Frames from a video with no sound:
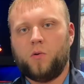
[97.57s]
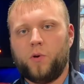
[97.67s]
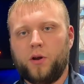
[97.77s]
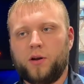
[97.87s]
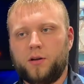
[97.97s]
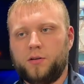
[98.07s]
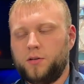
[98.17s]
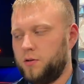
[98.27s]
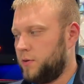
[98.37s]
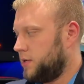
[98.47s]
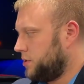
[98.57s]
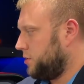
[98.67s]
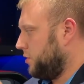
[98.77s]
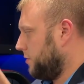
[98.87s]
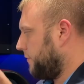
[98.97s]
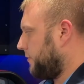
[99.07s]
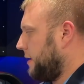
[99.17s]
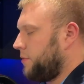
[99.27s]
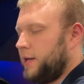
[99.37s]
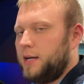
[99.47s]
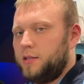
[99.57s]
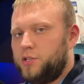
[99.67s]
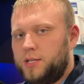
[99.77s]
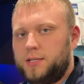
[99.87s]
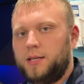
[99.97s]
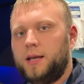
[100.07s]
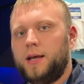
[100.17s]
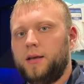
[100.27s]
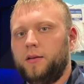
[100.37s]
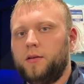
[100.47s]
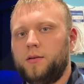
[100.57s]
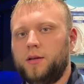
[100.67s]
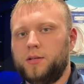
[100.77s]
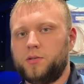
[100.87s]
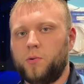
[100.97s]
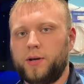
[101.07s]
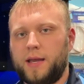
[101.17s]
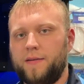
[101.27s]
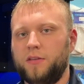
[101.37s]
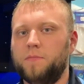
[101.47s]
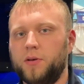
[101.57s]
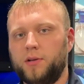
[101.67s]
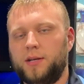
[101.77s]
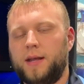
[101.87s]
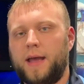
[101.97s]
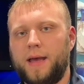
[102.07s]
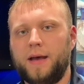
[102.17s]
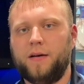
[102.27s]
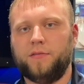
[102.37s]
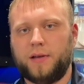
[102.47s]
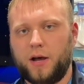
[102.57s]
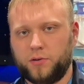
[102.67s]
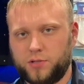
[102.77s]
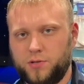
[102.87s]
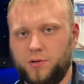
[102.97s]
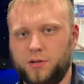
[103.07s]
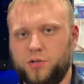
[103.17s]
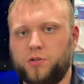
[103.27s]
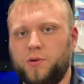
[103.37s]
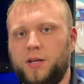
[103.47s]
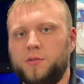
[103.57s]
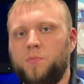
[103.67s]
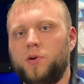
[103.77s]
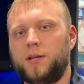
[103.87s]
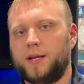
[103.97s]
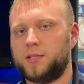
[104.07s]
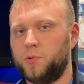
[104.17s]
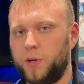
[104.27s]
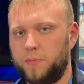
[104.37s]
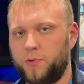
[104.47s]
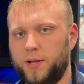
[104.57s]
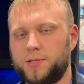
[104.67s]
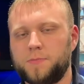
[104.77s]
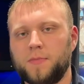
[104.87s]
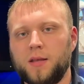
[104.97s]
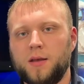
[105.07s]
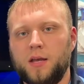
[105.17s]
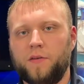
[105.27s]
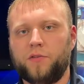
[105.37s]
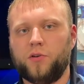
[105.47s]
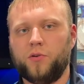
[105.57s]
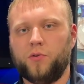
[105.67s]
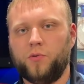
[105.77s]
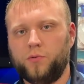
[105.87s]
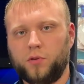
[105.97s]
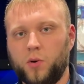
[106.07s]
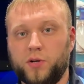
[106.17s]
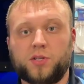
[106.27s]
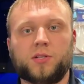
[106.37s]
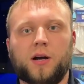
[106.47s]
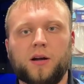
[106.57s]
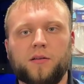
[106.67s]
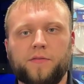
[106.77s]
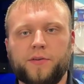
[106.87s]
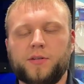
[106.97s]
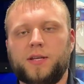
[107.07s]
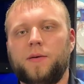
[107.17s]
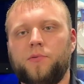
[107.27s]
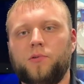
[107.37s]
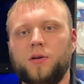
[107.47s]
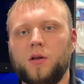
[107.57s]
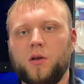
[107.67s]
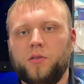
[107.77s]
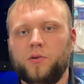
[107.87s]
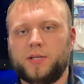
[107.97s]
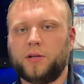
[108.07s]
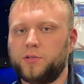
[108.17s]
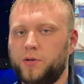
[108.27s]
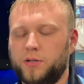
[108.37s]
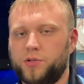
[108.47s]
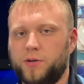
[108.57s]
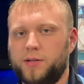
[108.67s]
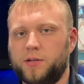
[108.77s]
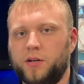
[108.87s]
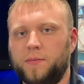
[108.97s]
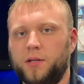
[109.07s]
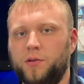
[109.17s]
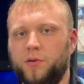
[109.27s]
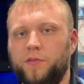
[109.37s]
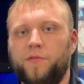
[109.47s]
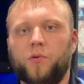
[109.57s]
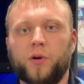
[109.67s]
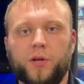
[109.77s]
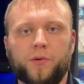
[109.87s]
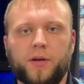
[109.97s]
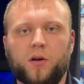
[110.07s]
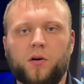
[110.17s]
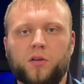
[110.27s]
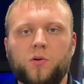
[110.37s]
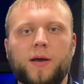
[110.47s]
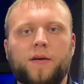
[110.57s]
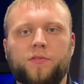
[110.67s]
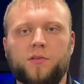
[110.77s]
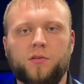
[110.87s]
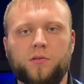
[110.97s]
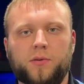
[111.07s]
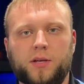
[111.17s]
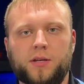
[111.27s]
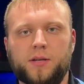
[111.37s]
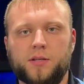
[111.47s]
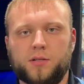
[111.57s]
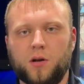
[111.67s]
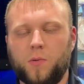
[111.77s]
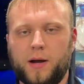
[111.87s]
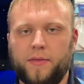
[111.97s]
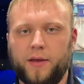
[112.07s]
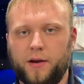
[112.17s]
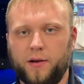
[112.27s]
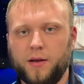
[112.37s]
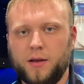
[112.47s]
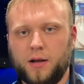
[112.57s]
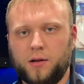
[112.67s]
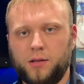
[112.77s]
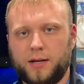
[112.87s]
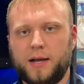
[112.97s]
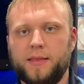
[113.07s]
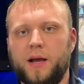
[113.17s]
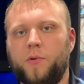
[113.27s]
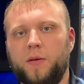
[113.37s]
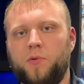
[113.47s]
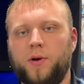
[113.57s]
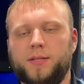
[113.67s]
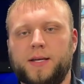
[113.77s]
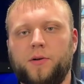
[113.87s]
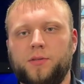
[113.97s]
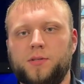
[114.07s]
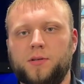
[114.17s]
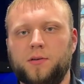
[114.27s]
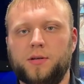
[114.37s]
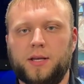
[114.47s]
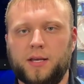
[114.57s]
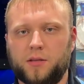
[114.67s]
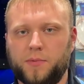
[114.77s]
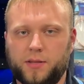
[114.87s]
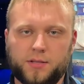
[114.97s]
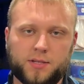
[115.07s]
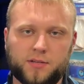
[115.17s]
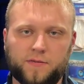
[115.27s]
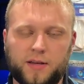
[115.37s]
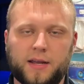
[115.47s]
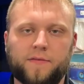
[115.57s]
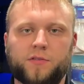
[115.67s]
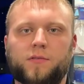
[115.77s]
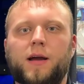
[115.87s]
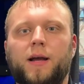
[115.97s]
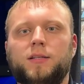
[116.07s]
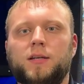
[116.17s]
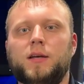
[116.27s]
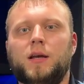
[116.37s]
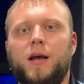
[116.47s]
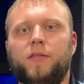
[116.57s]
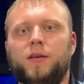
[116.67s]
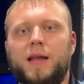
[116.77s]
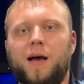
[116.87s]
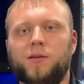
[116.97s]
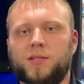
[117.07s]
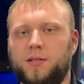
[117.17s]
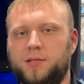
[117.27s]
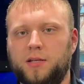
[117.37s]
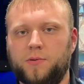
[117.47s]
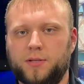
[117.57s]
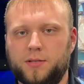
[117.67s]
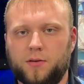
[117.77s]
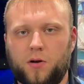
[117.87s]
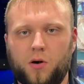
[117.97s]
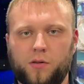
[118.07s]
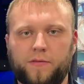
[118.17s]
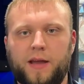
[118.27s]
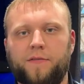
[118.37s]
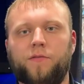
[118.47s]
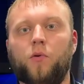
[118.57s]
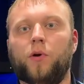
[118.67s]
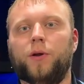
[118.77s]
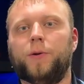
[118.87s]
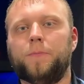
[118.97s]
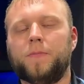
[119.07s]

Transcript: What you're going to do is your flight plan on the G T N is going to have the ability to have altitude constraints put next to waypoints. If you load a STAR, for example, those altitude constraints are going to be loaded for you, and all you have to do is go on there, click on that waypoint's altitude, hit the button that says V NAV direct, and then now it's going to sequence all of that for you.